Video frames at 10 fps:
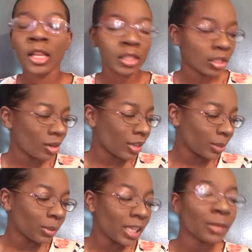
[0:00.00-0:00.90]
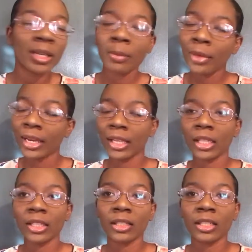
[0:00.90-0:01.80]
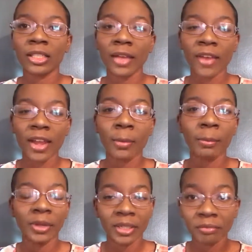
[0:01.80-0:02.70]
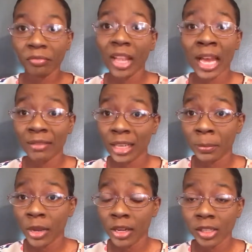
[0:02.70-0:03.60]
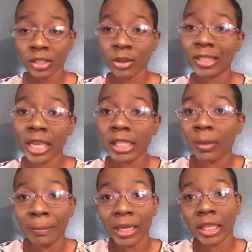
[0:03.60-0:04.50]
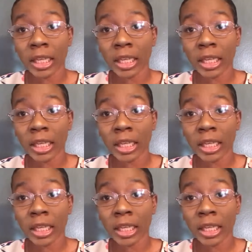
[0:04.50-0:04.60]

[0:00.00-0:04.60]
So it's been a minute since I've had them, but I have a lot of products, so it takes a minute.